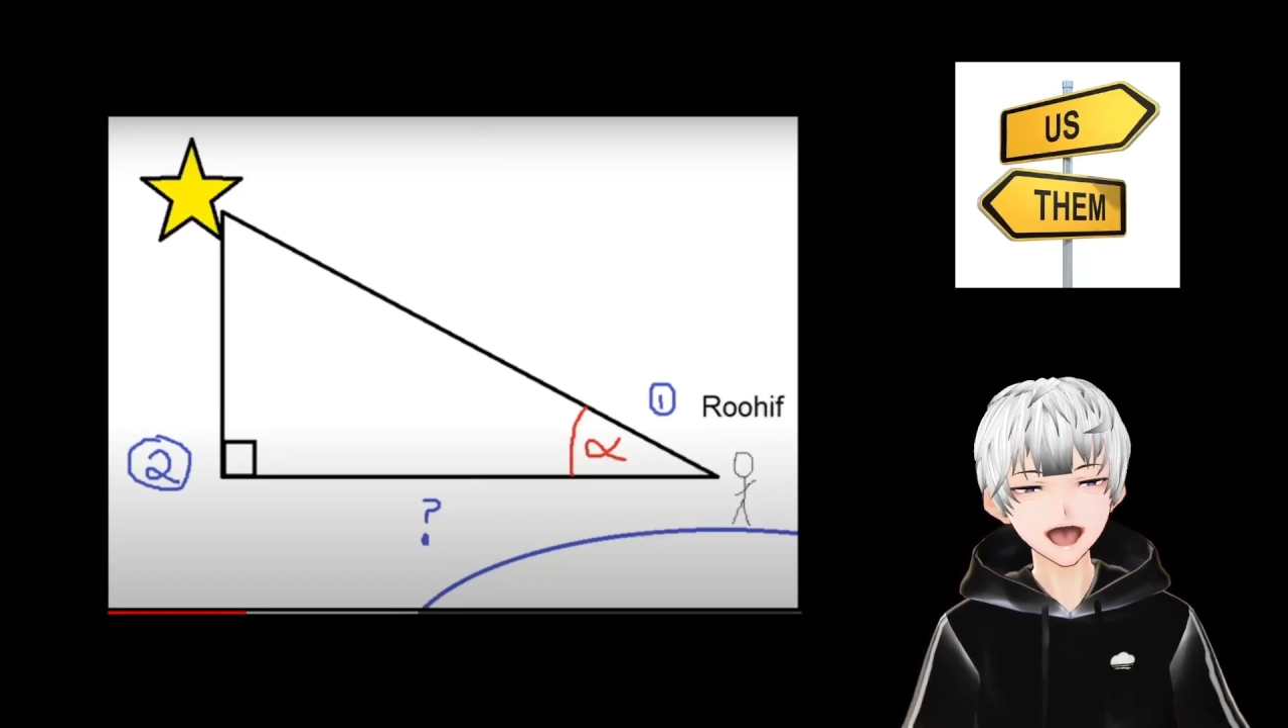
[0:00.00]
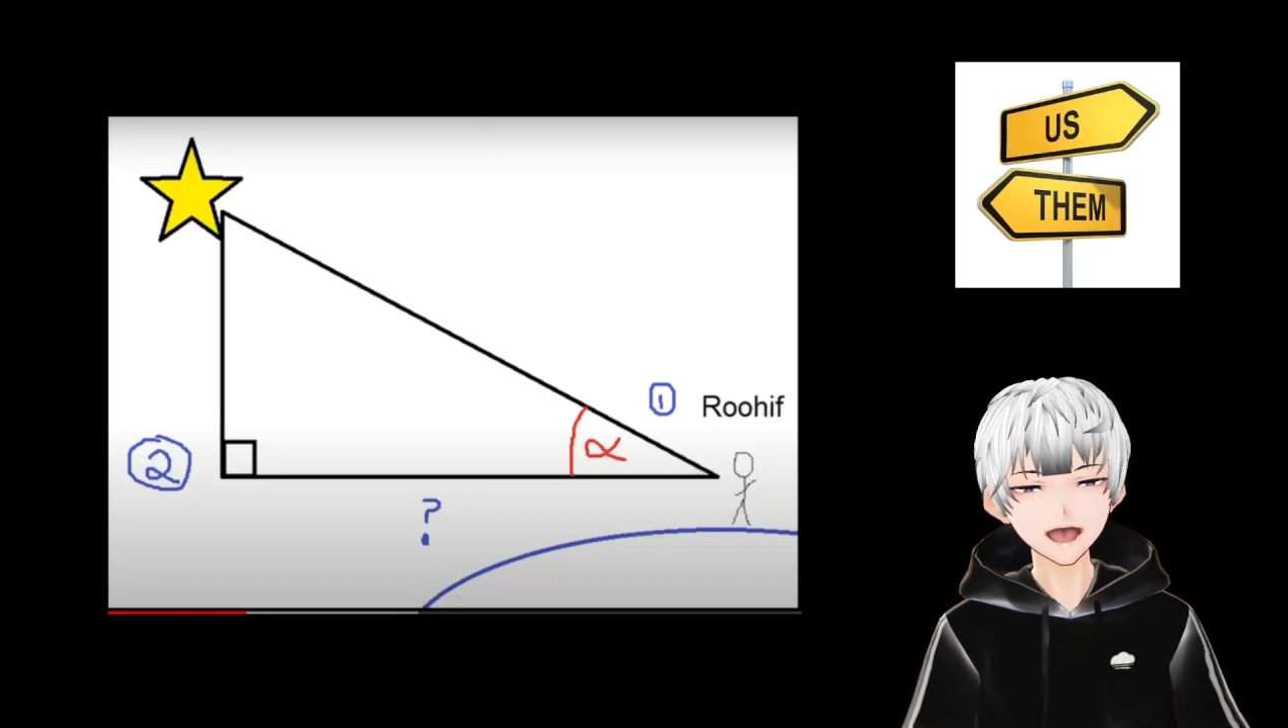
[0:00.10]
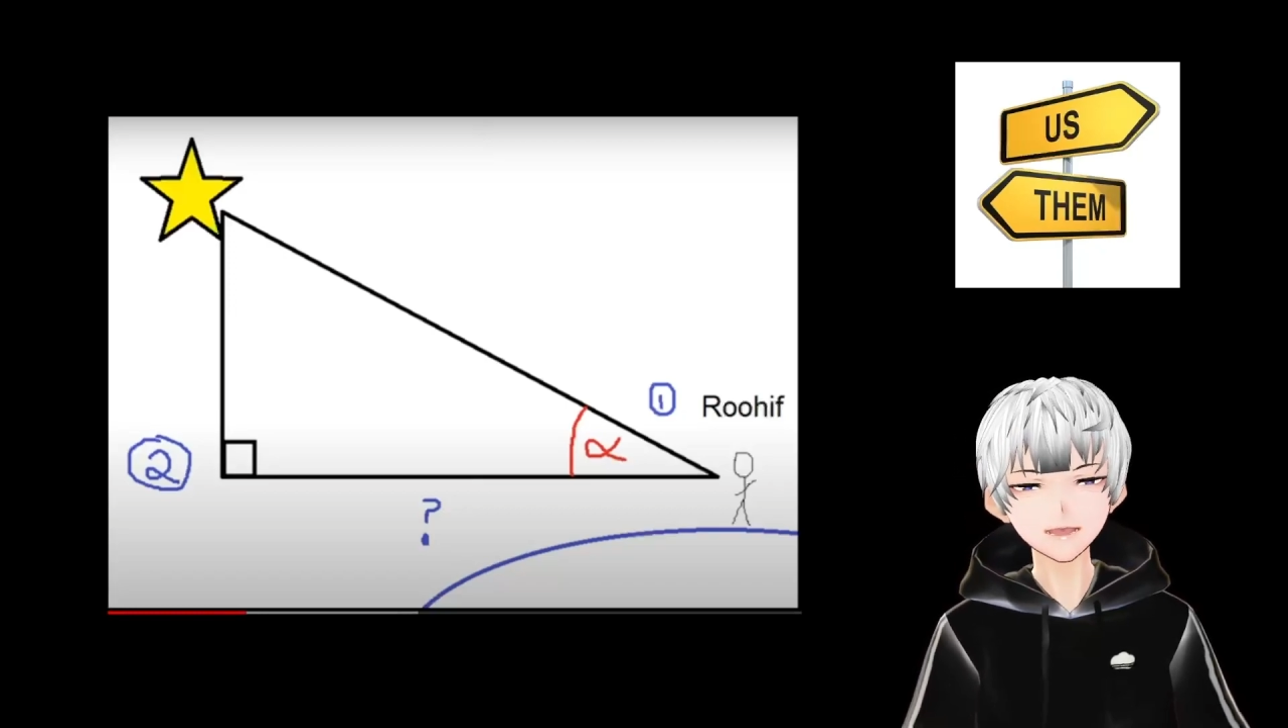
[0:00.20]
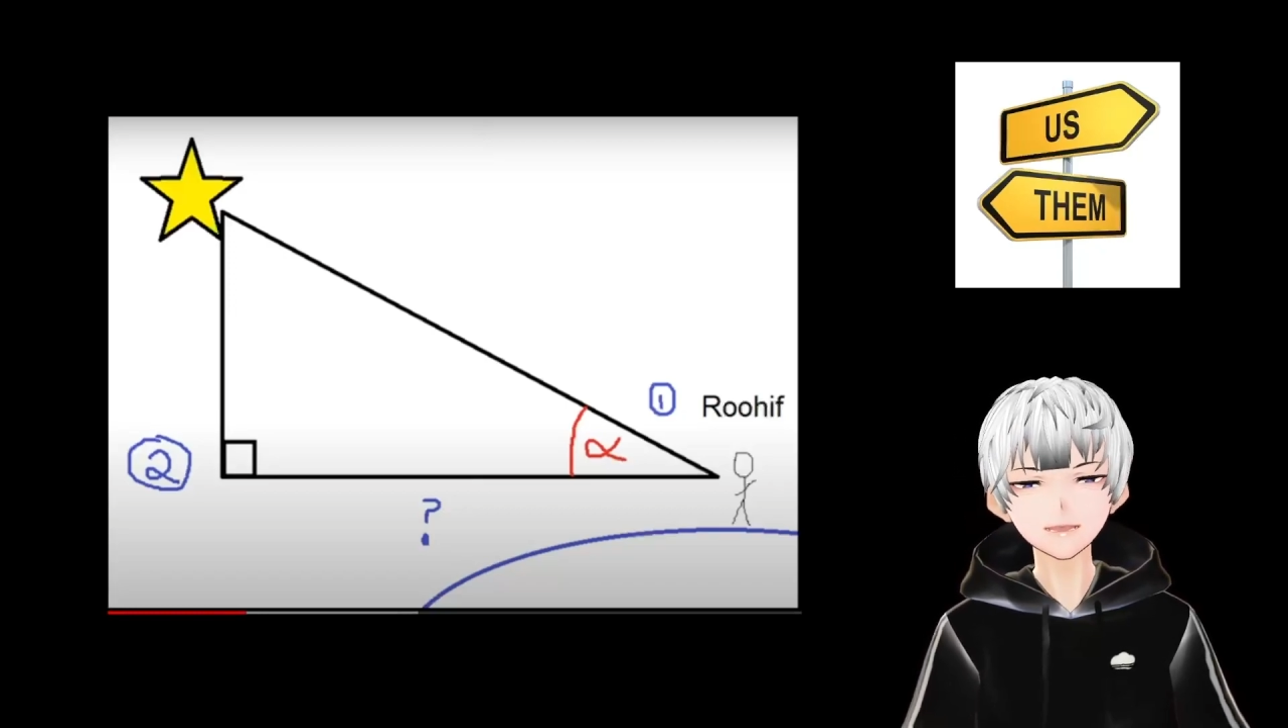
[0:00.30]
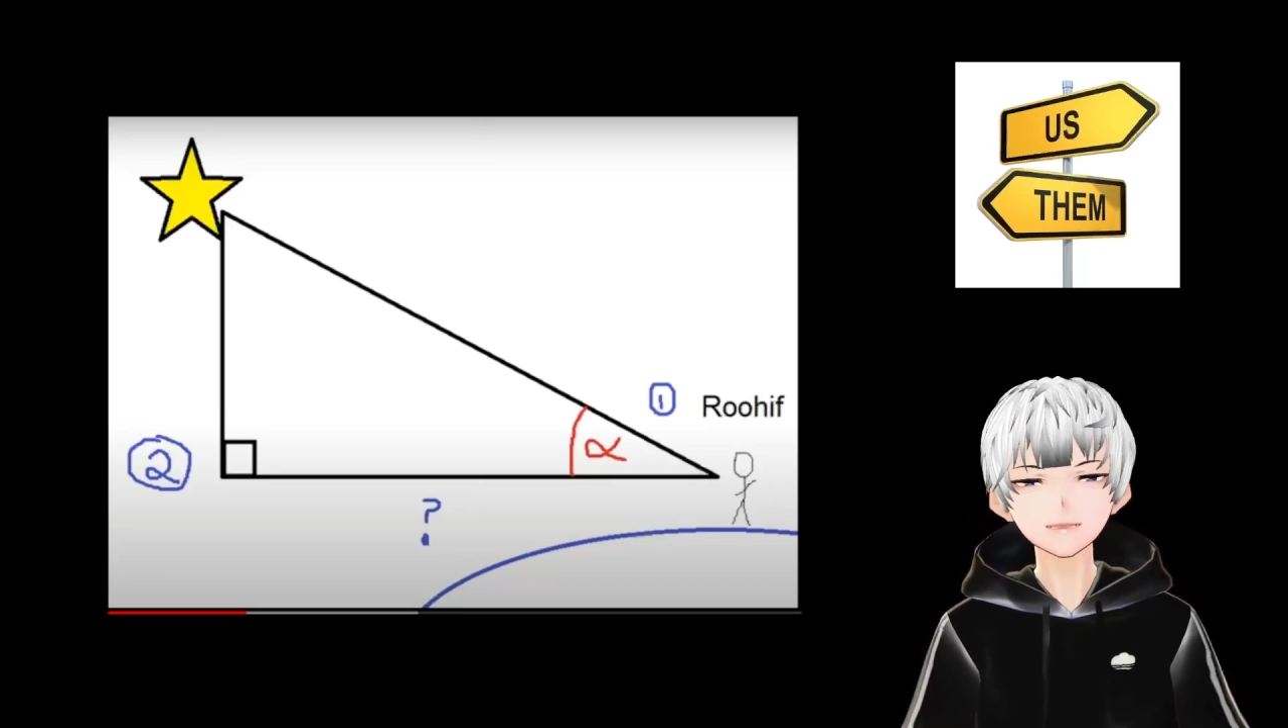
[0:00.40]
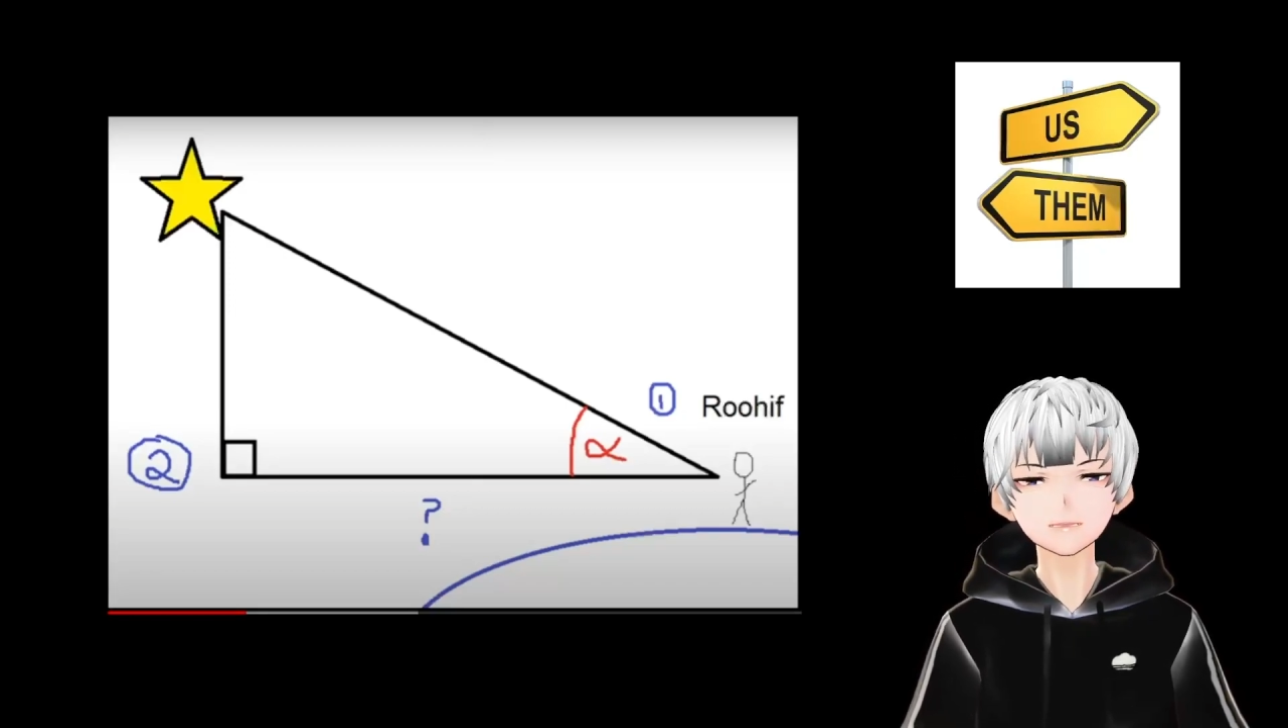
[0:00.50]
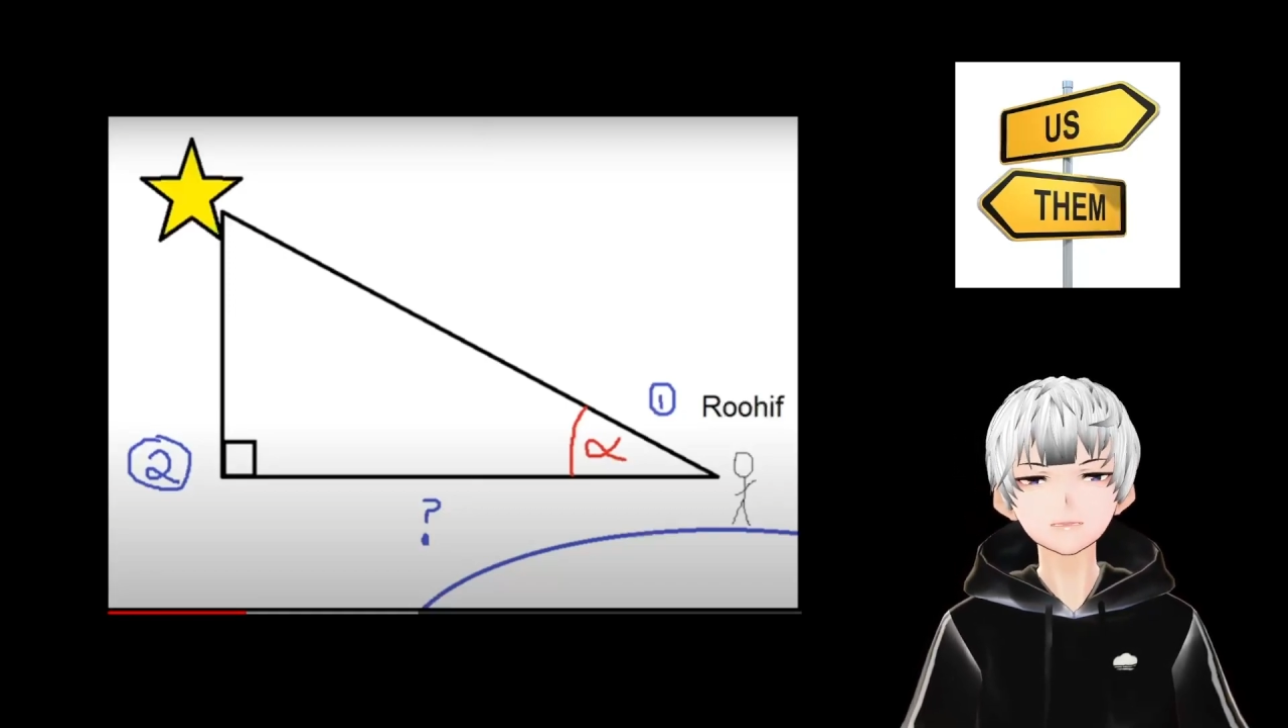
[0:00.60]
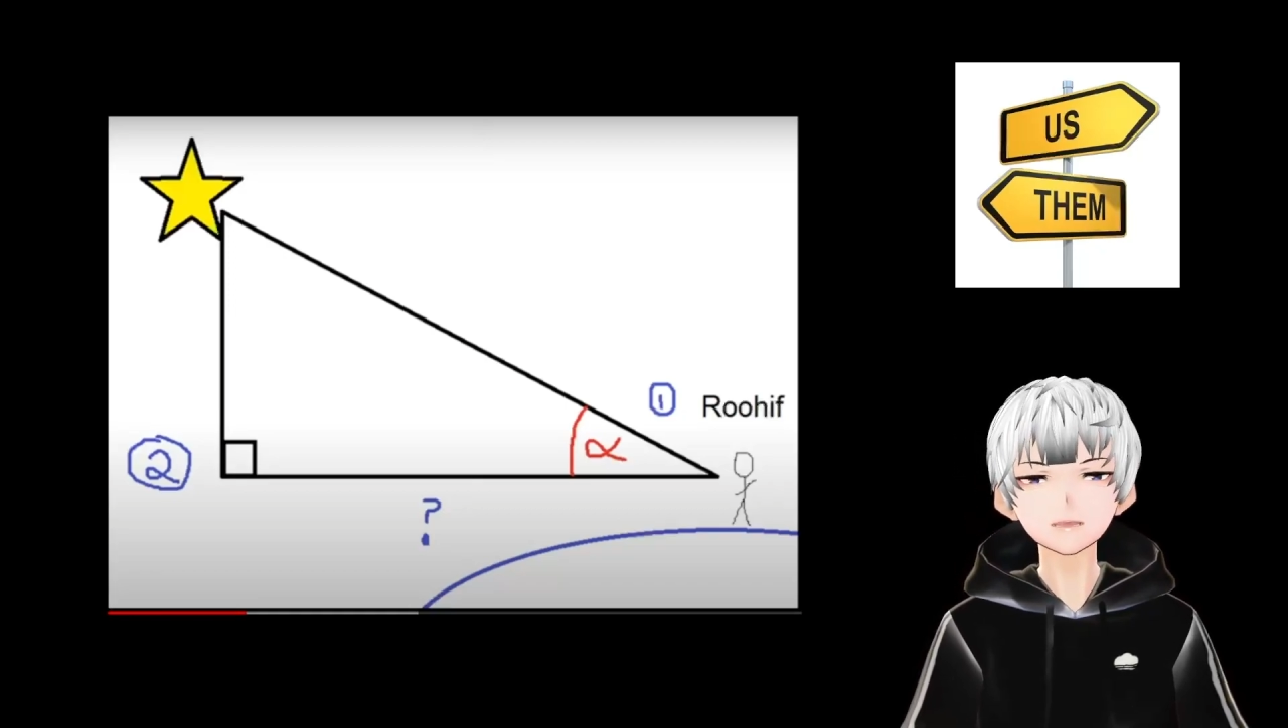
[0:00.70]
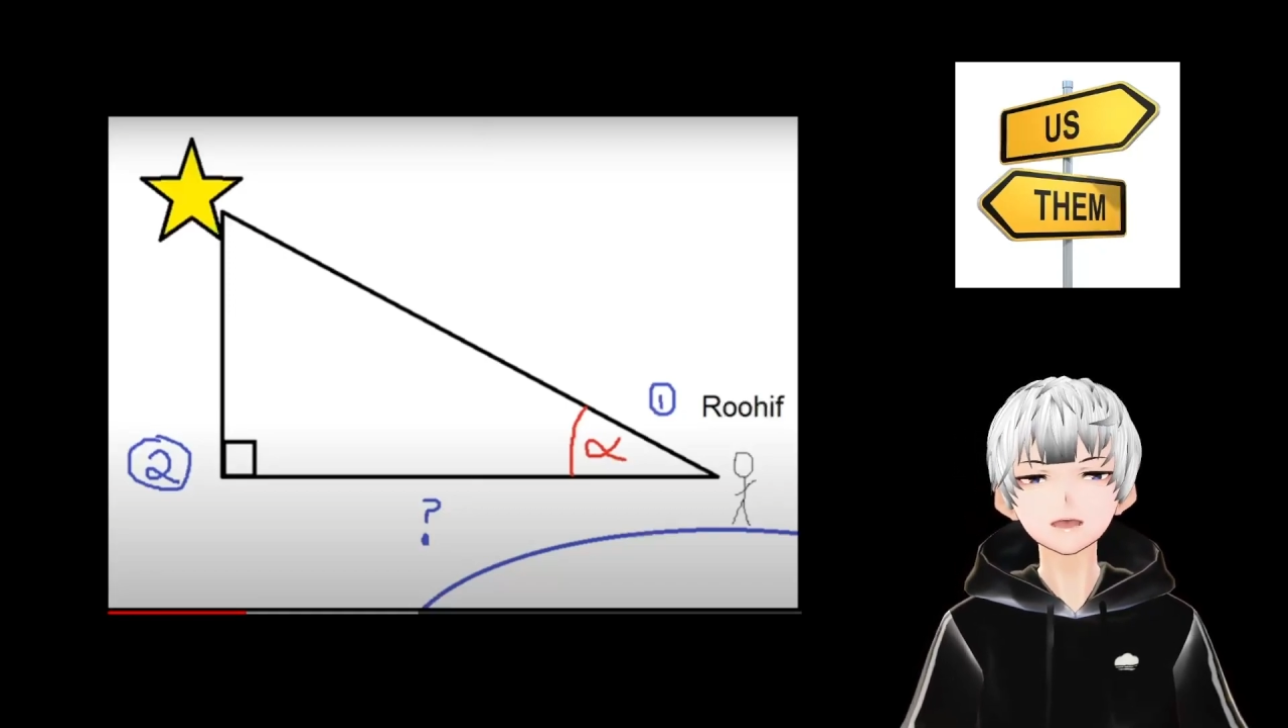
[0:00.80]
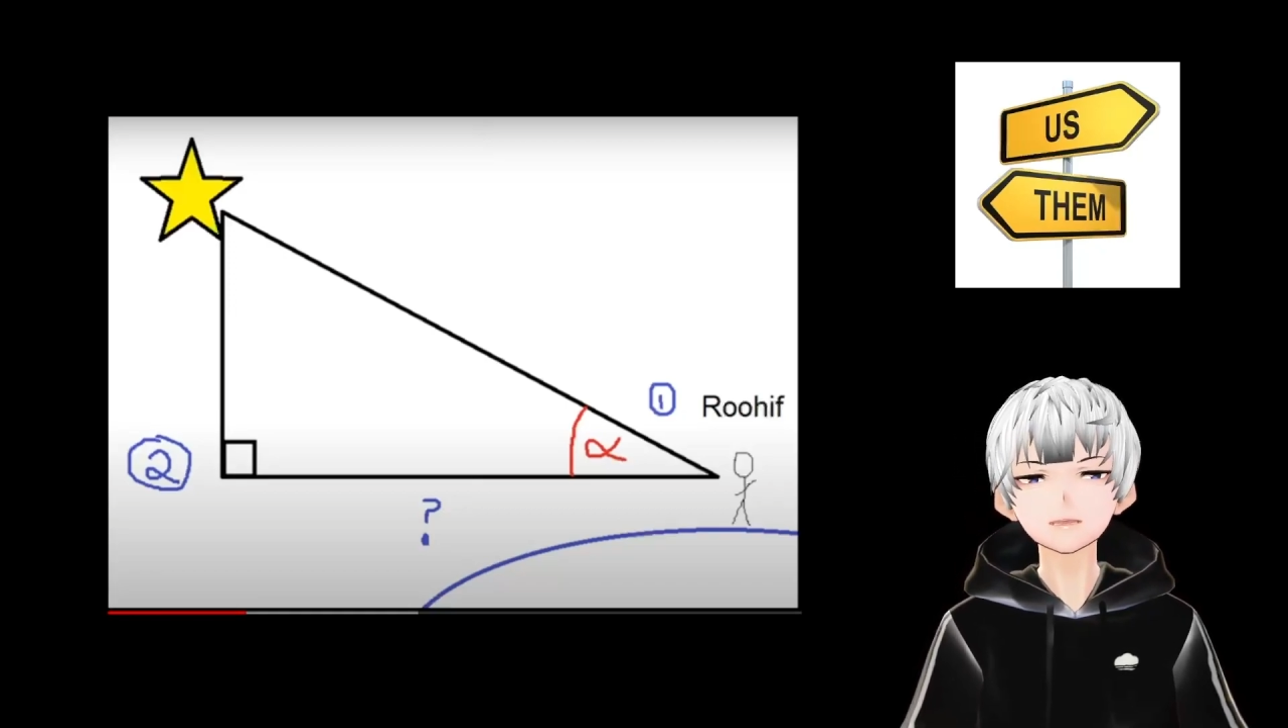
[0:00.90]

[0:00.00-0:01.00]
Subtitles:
is he talking